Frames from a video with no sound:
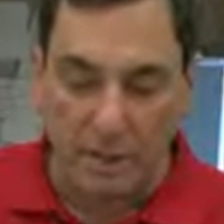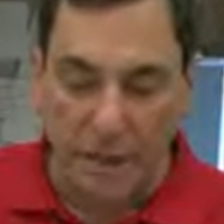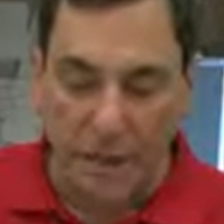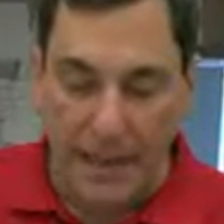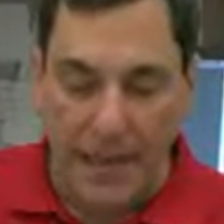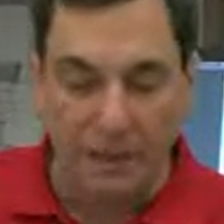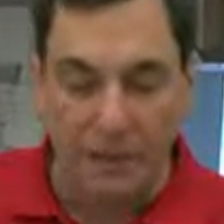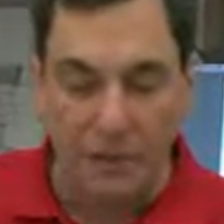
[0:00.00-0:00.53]

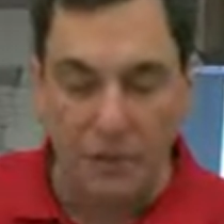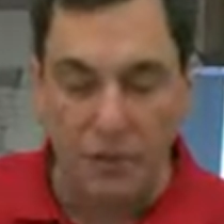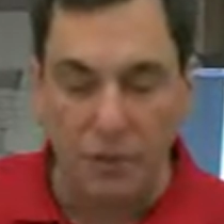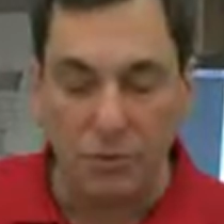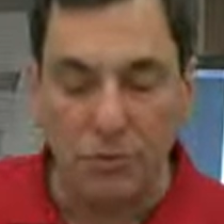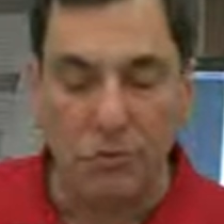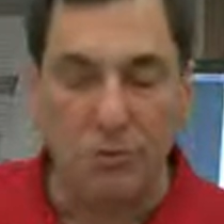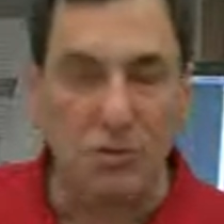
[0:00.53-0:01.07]
at the
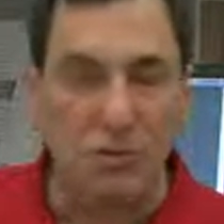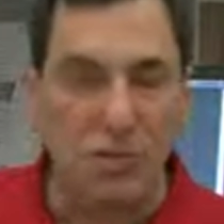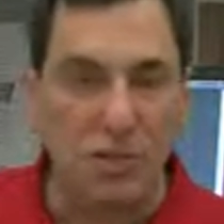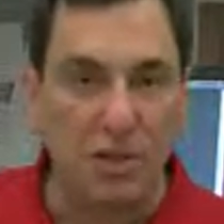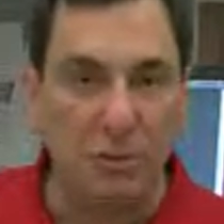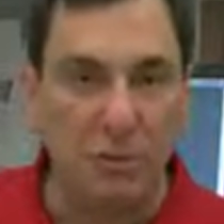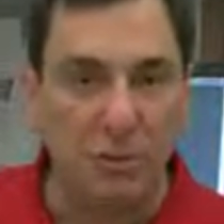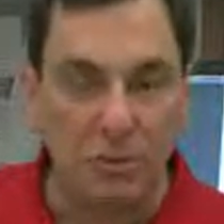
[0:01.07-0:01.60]
Jewish
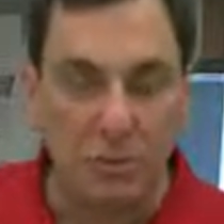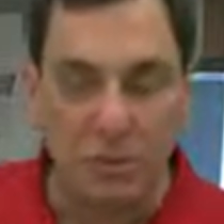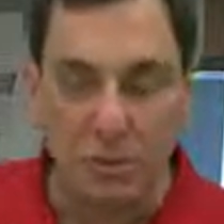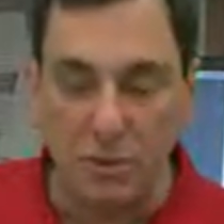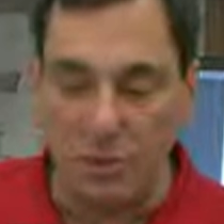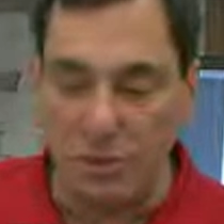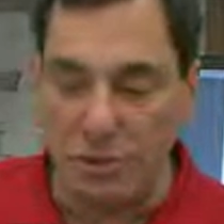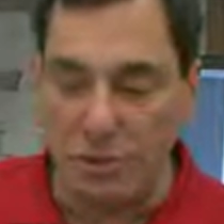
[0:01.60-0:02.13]
Museum of New
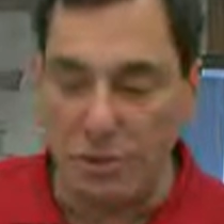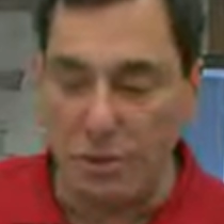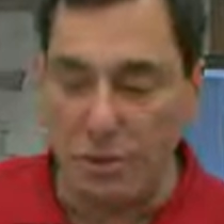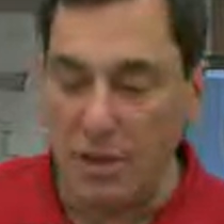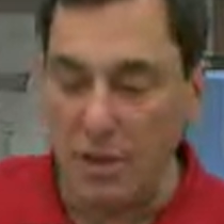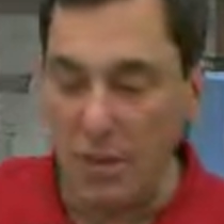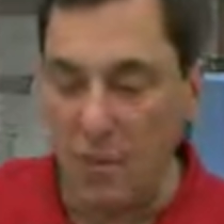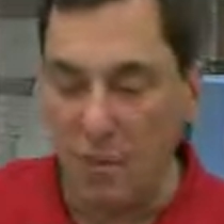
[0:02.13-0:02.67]
Jersey,
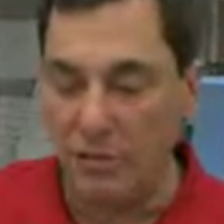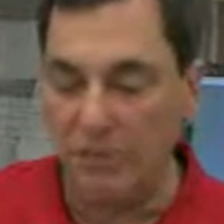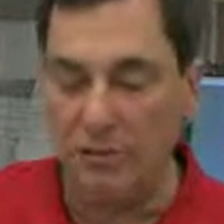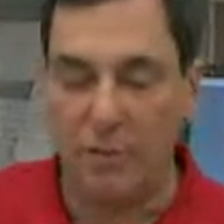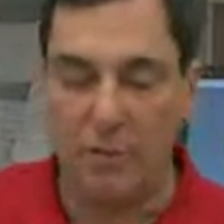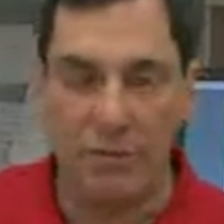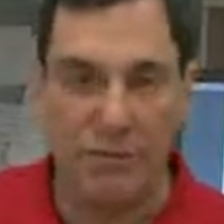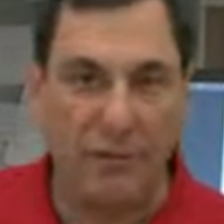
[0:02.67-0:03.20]

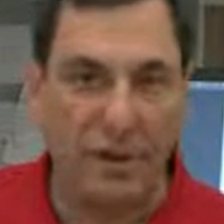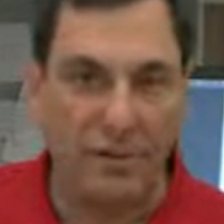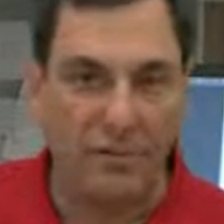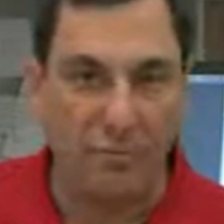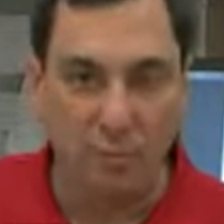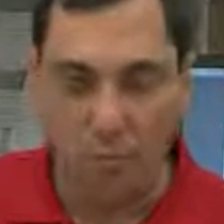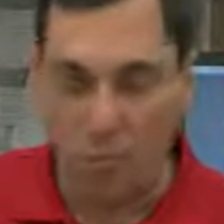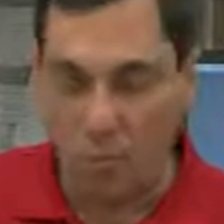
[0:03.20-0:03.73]

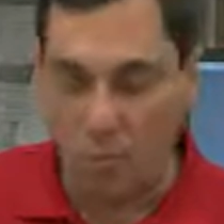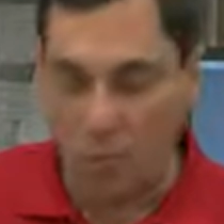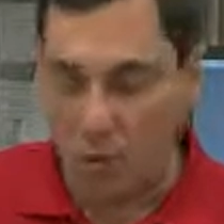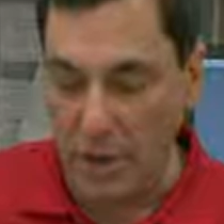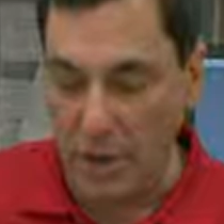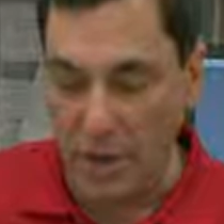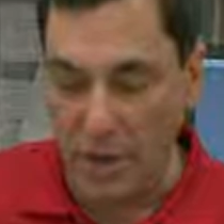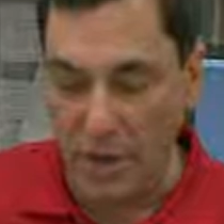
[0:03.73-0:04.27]
145
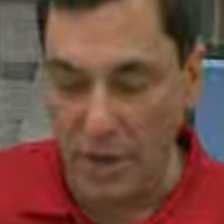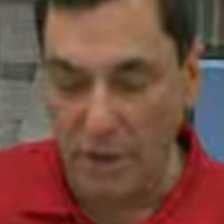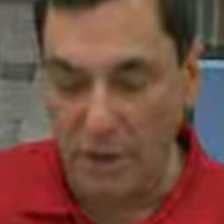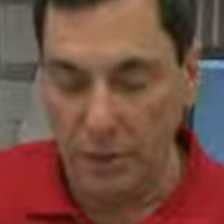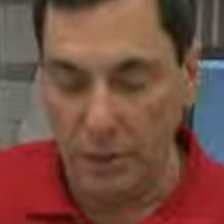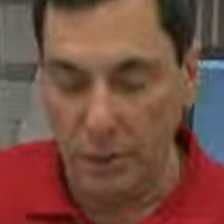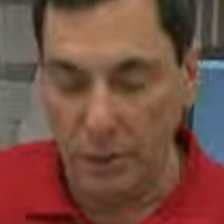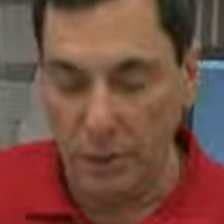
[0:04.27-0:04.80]
Broadway,
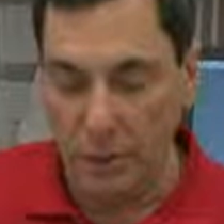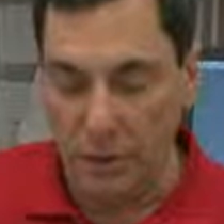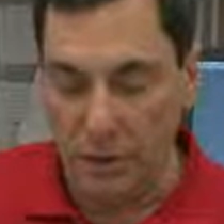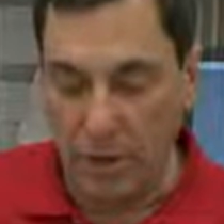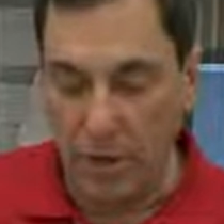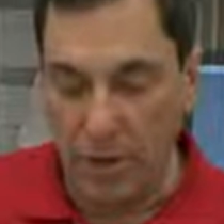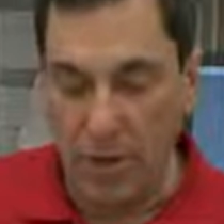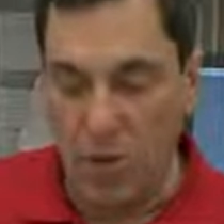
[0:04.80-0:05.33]

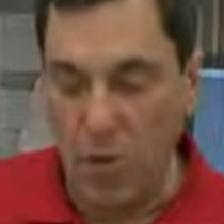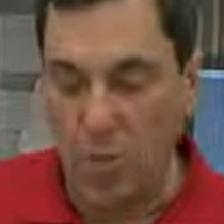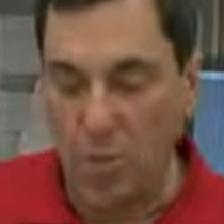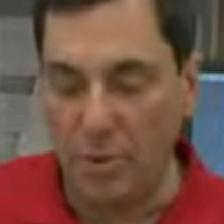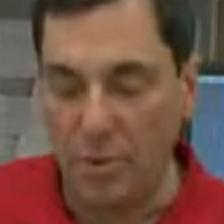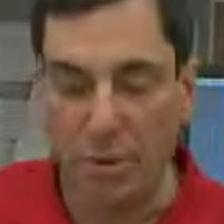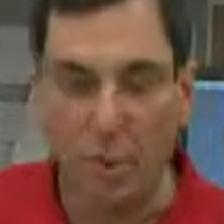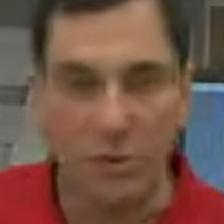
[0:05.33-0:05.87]
Newark,
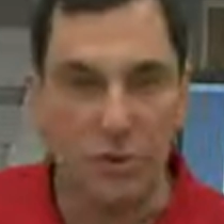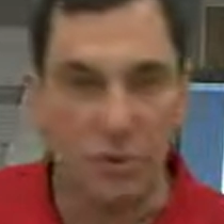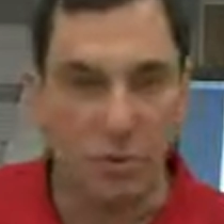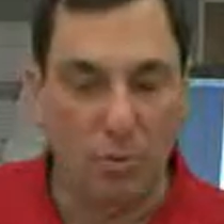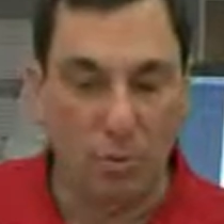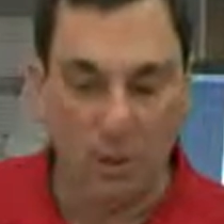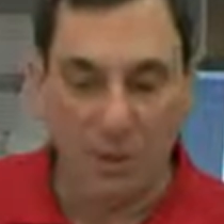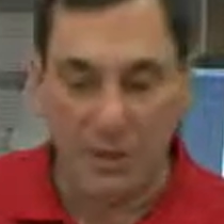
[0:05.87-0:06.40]
opening
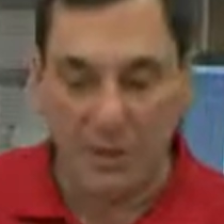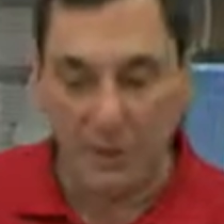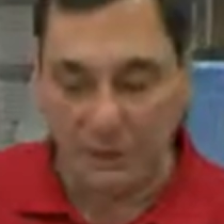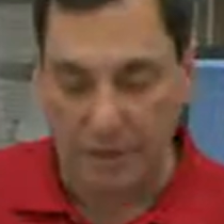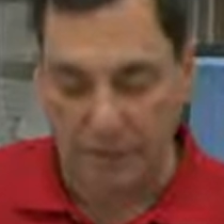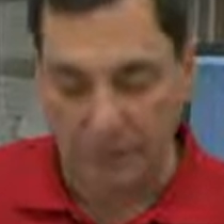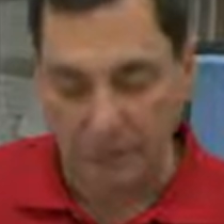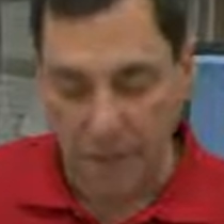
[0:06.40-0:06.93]
October
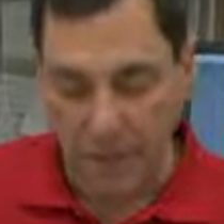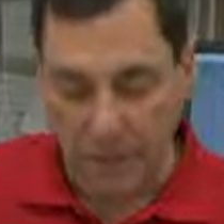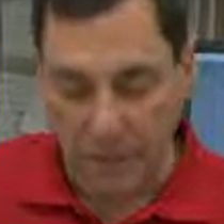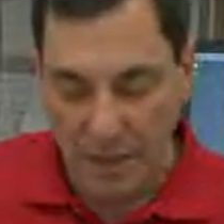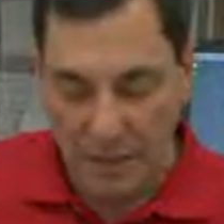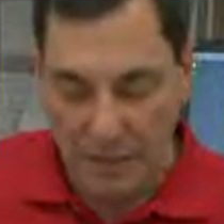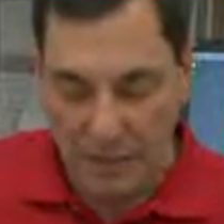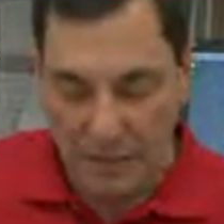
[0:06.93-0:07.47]
18th.
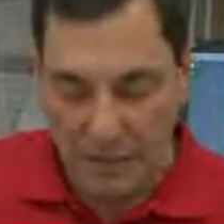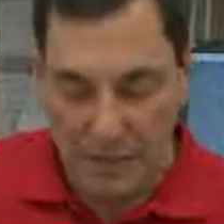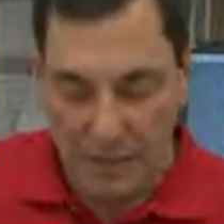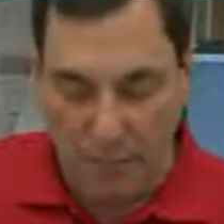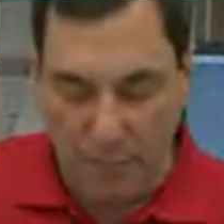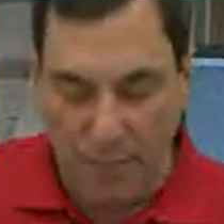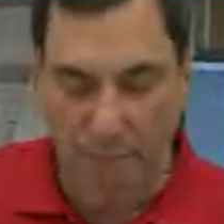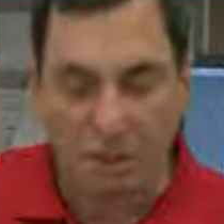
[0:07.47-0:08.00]

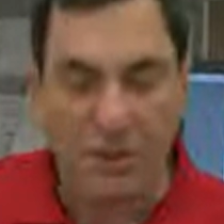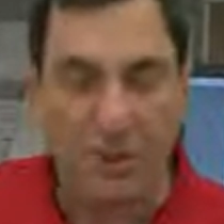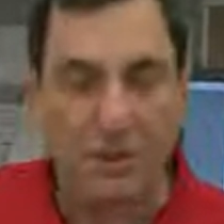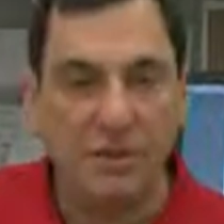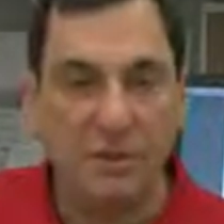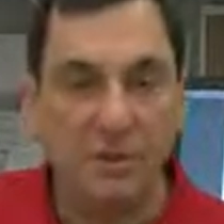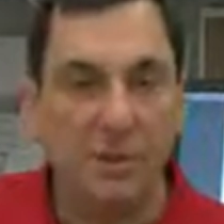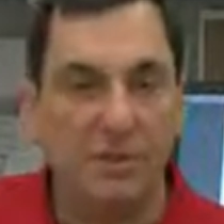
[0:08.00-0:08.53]
That brings
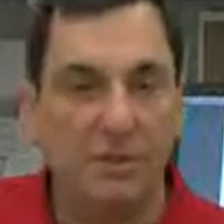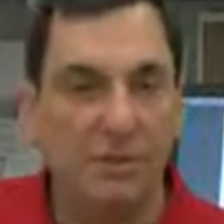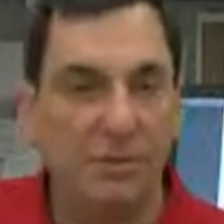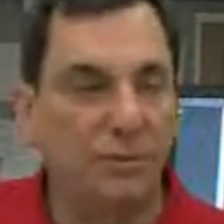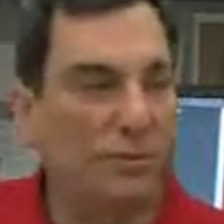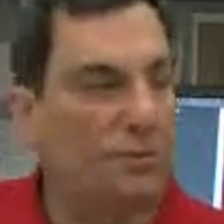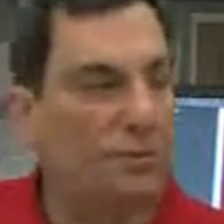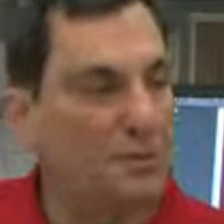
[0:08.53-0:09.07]
us
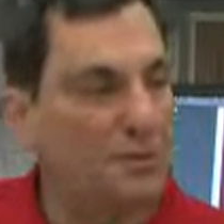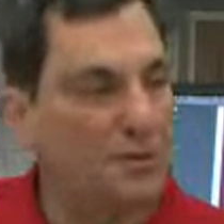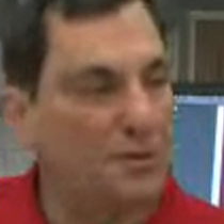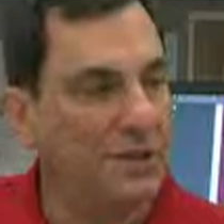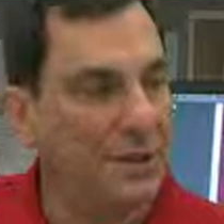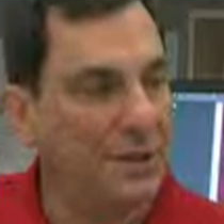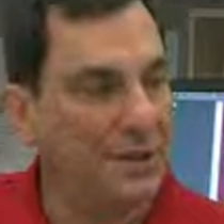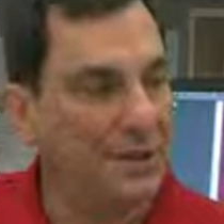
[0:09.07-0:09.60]
to
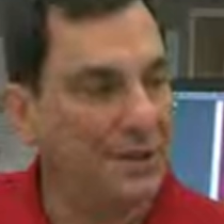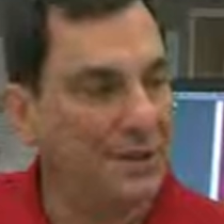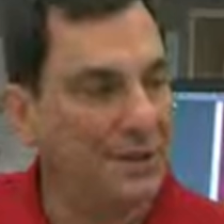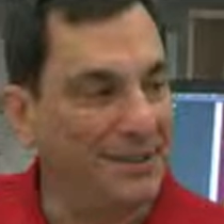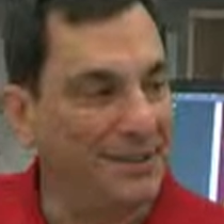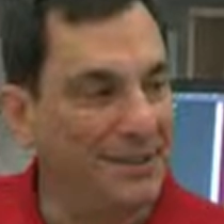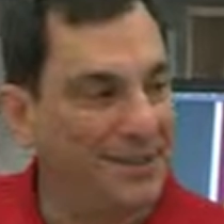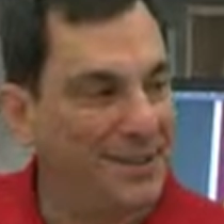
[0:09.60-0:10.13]
dining.
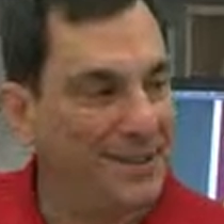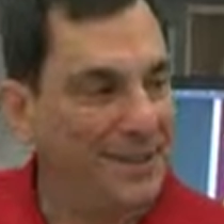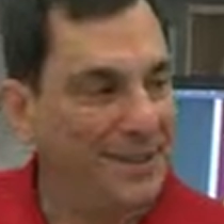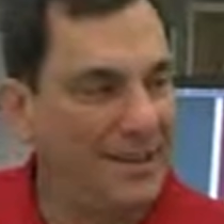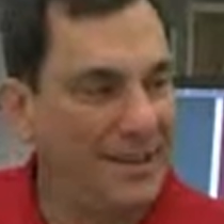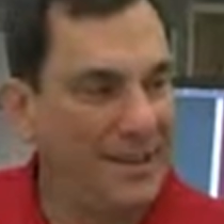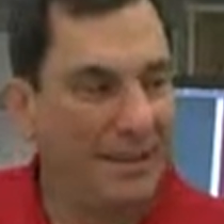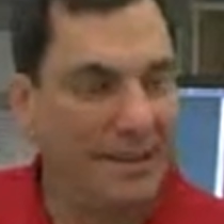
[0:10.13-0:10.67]

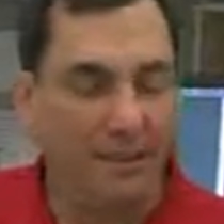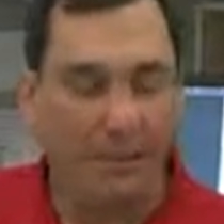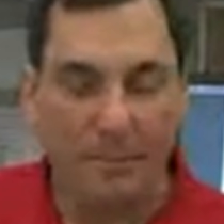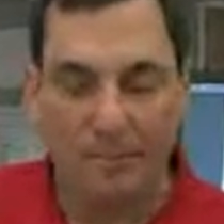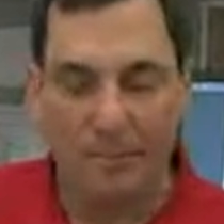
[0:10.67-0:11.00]
Now,